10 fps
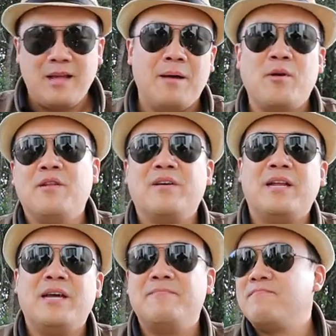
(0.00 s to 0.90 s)
I'm not even
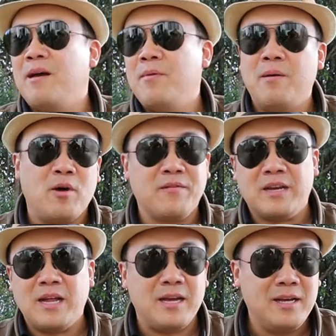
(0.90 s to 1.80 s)
gonna I'm, I'm not even
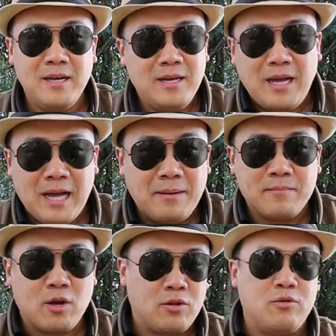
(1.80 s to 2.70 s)
gonna
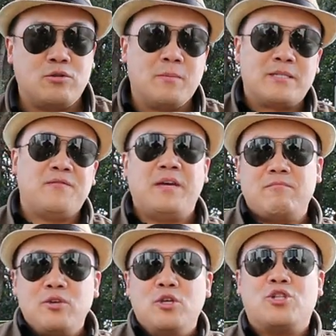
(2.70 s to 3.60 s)
um, go through too much of it.
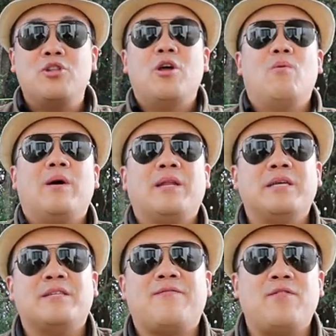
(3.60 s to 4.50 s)
You should know what it
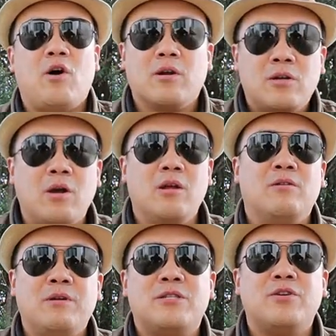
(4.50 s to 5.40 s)
is. If not, go
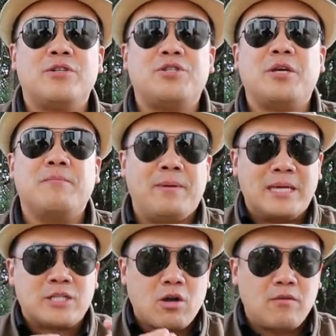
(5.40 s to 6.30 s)
and research it. But
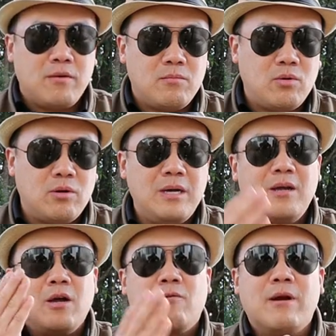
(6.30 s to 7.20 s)
it's Convalmore
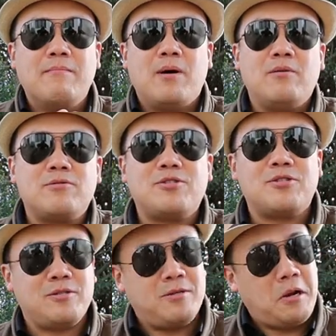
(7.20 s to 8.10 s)
rare
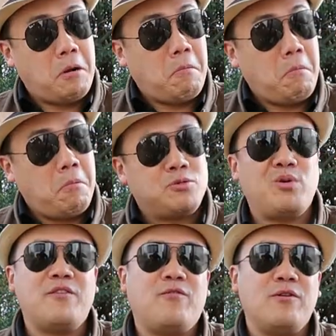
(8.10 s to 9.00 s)
malts,
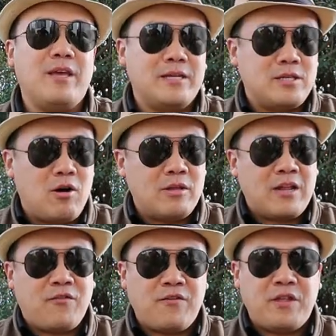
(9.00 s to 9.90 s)
24 years old
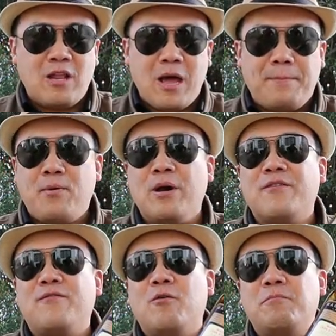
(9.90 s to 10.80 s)
at
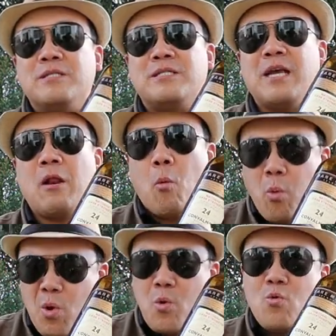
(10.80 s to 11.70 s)
59.4%.
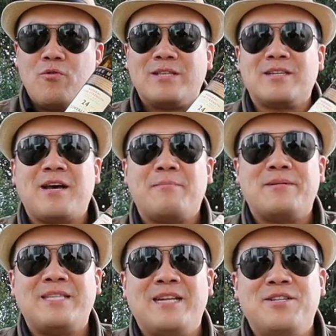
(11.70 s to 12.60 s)
Woo! That's a kind of
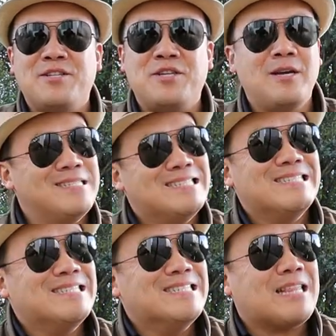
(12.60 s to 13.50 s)
percentage
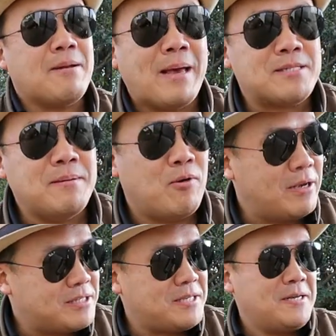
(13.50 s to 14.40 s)
that makes me
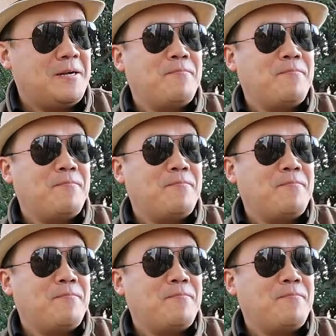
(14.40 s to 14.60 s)
moist.